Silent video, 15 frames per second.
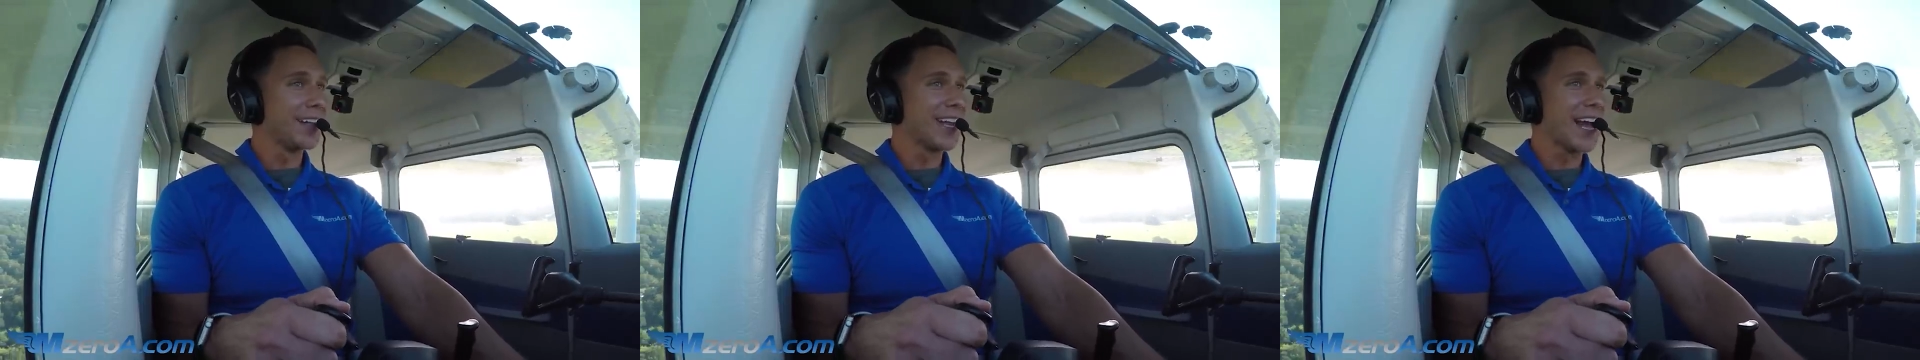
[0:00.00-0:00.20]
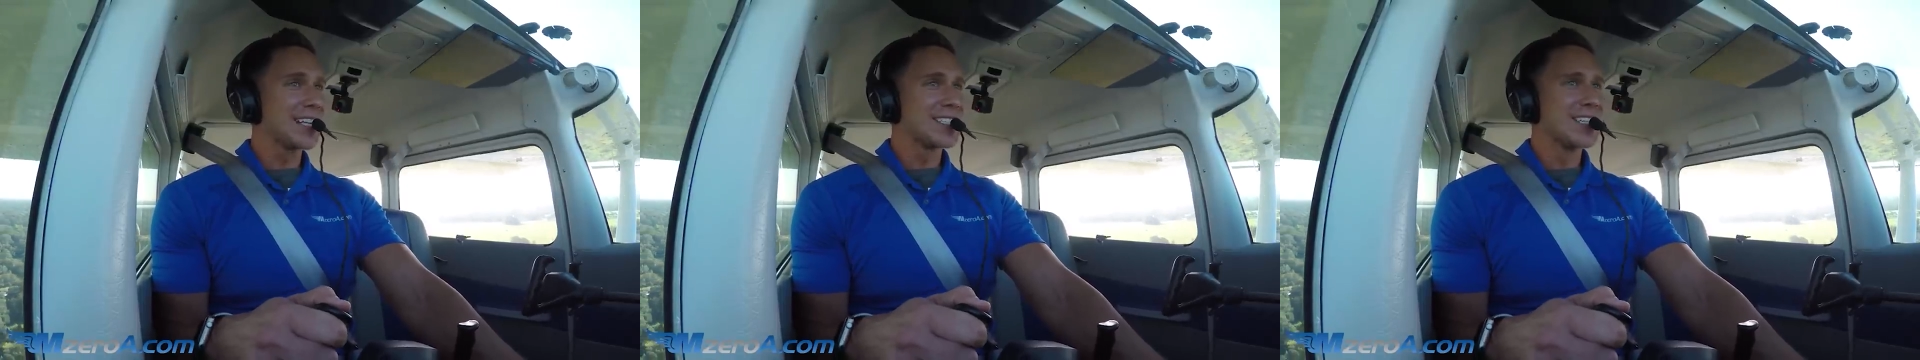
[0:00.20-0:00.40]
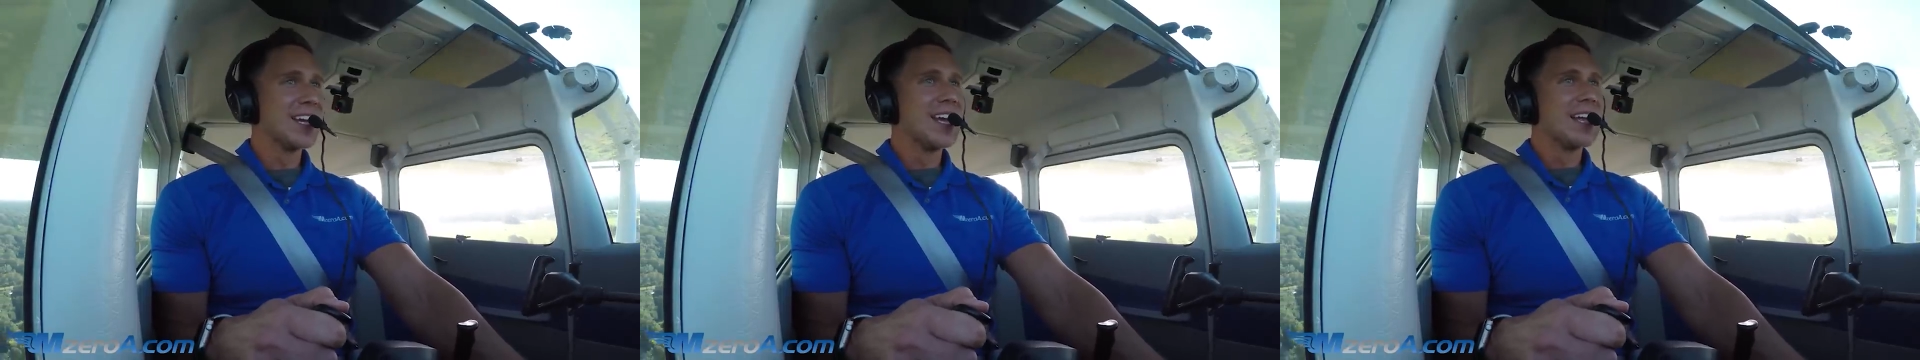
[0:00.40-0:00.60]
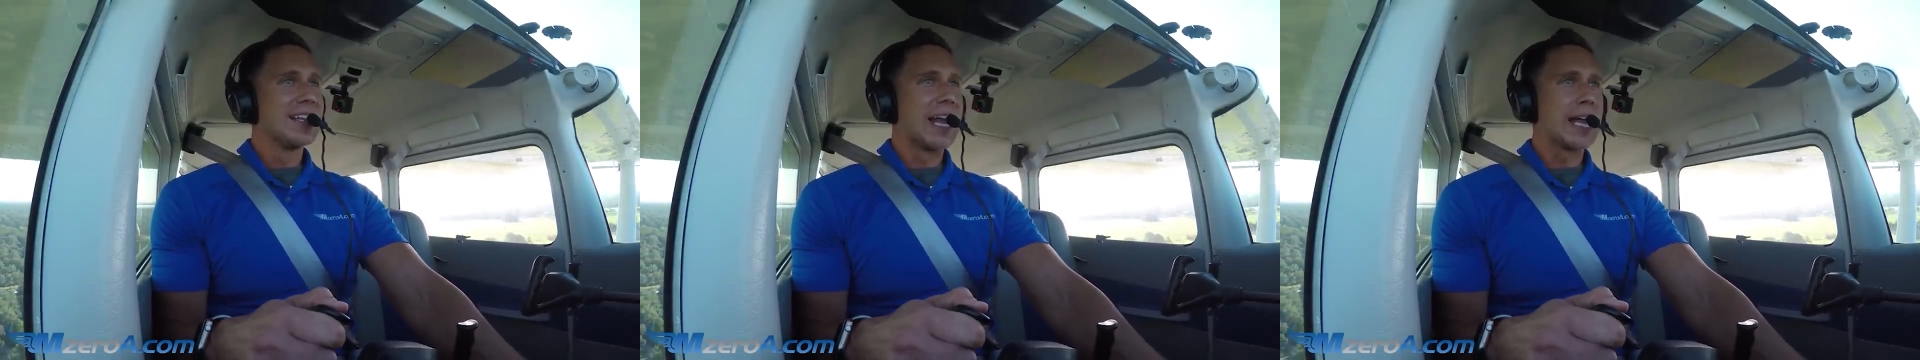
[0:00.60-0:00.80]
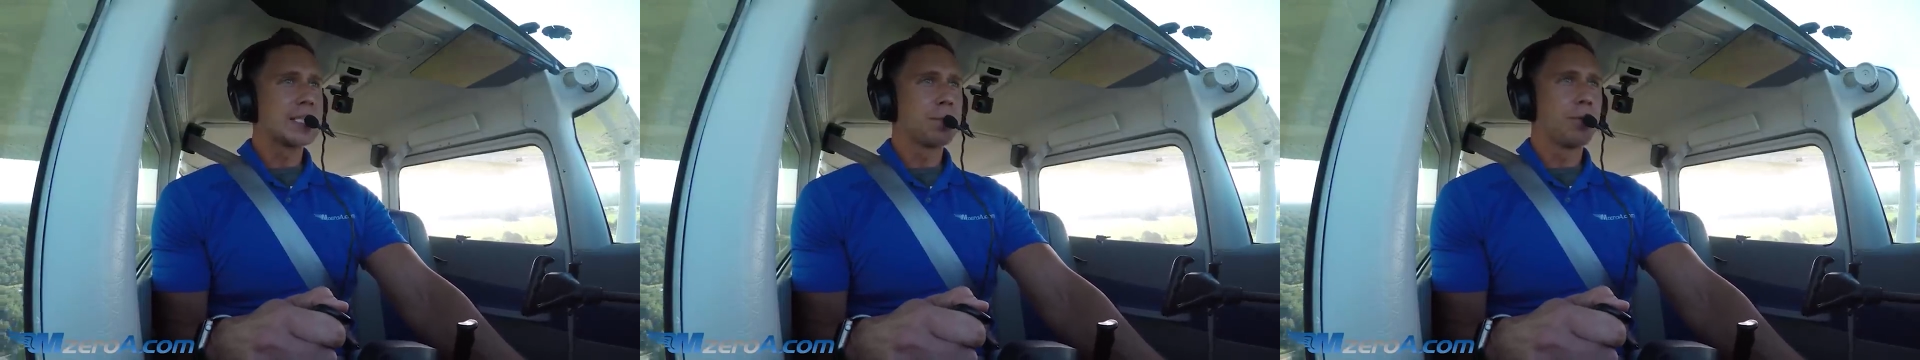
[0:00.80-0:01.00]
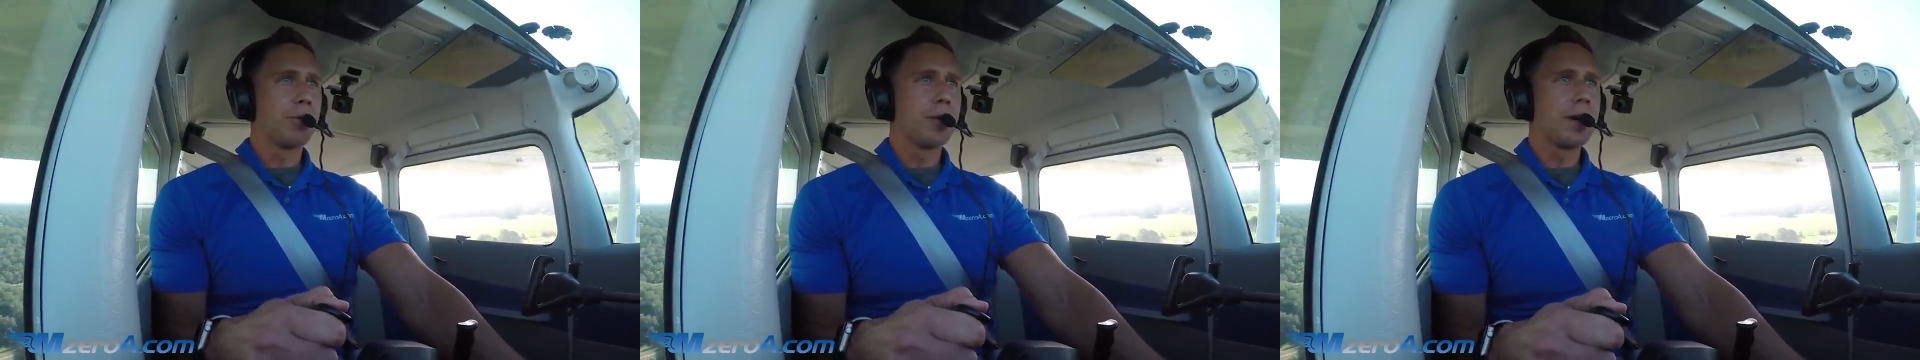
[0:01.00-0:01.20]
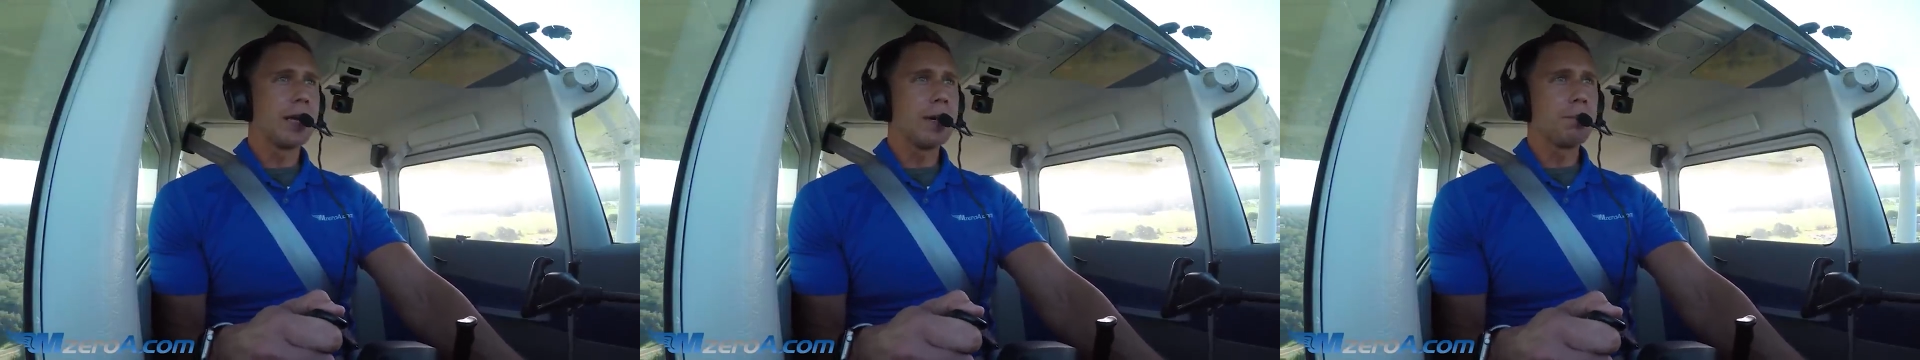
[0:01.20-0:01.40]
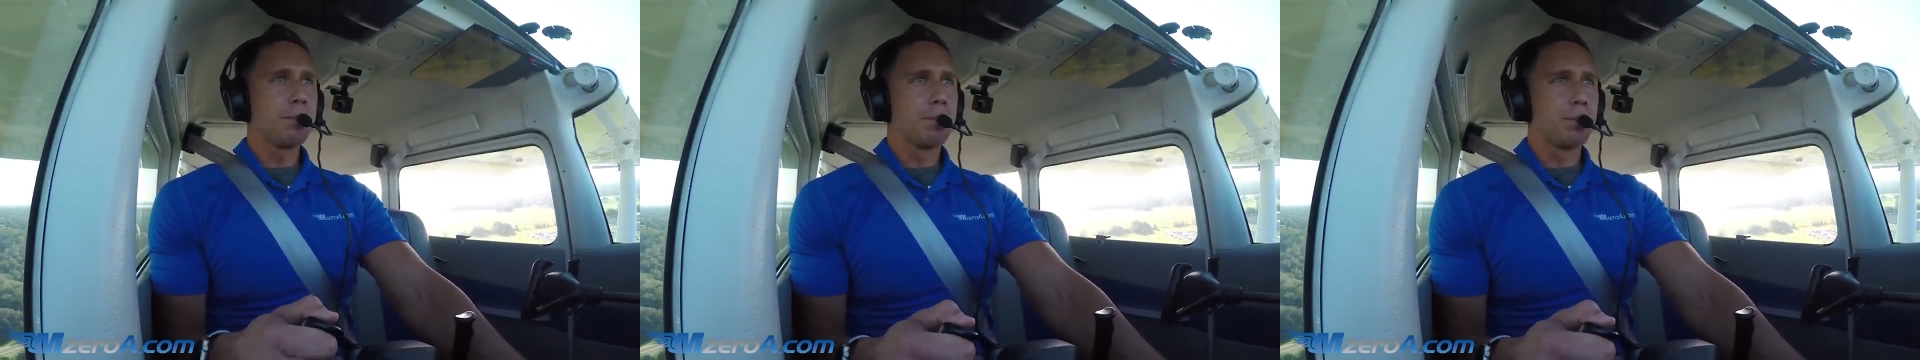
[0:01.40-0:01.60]
That's, that's
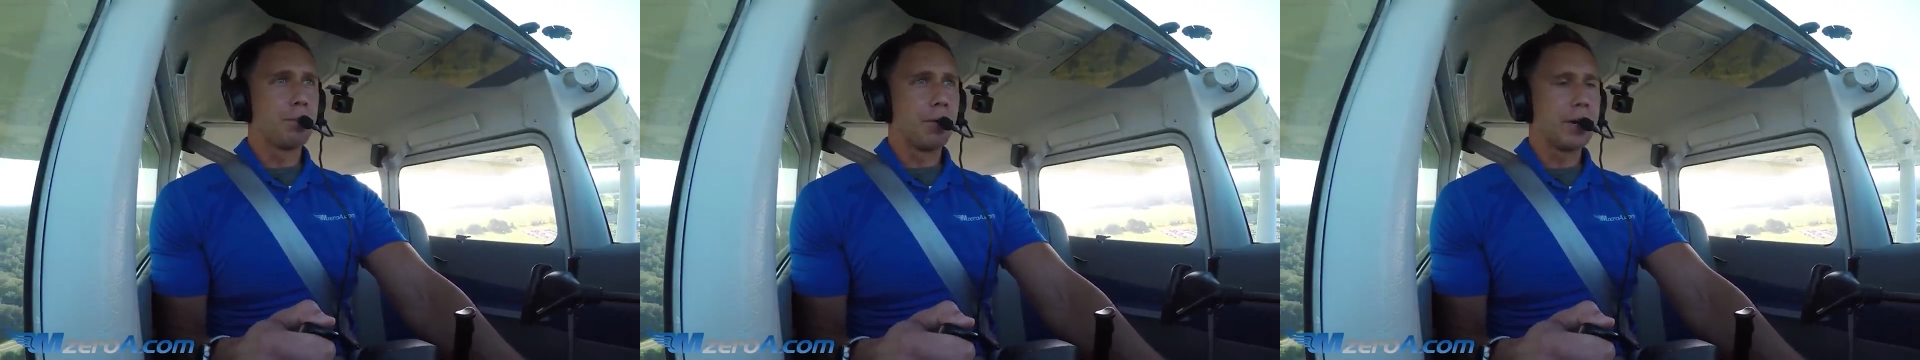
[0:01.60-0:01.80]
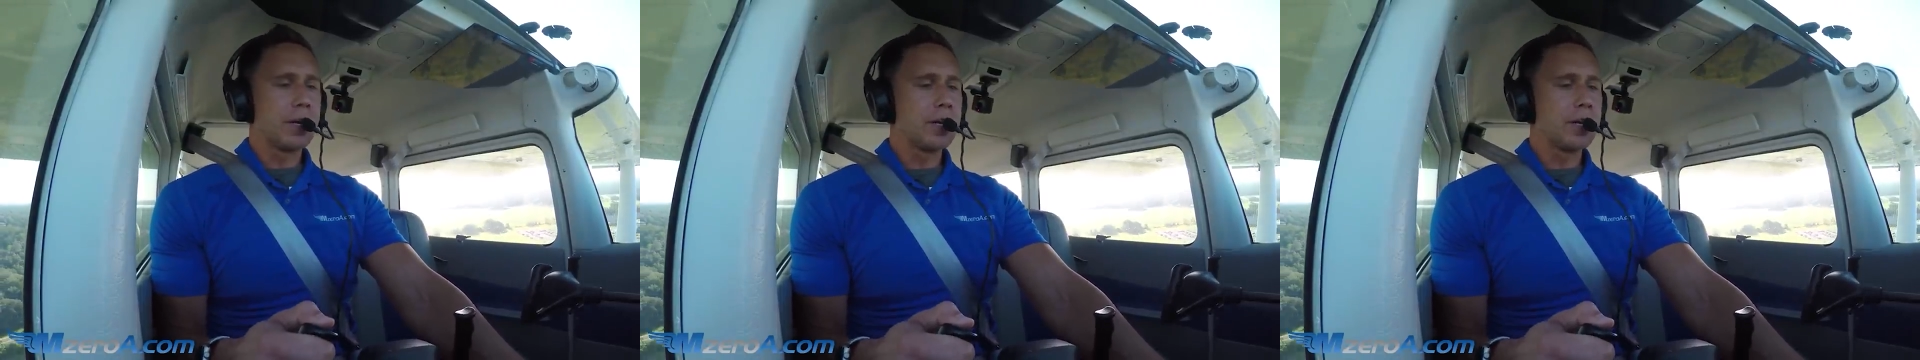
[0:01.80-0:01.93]
pretty, pretty